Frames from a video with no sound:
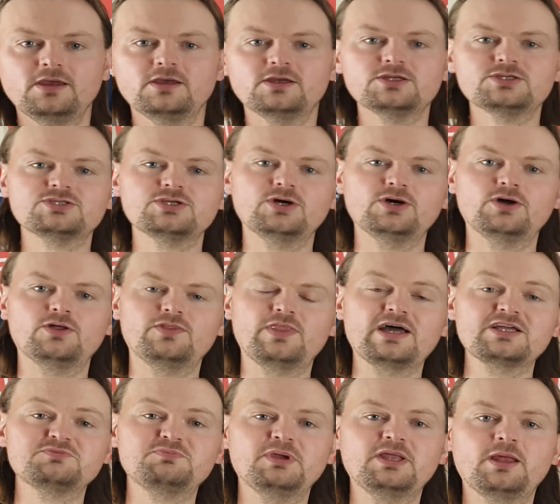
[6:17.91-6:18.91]
So
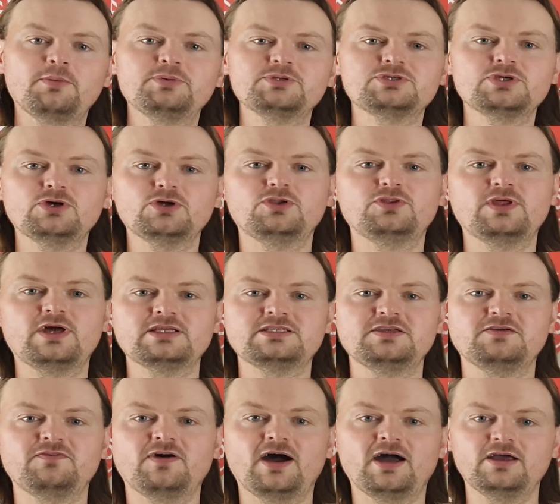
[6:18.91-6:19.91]
that's been episode
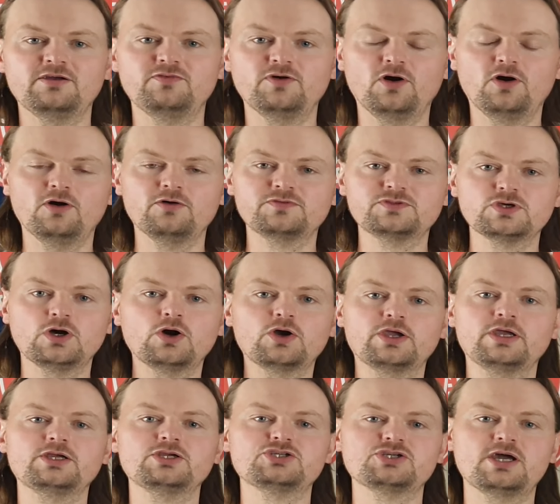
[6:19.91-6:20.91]
35 of
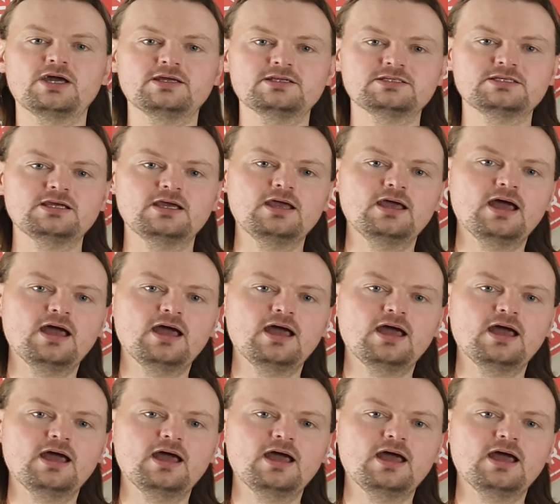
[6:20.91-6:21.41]
Talking Shirts.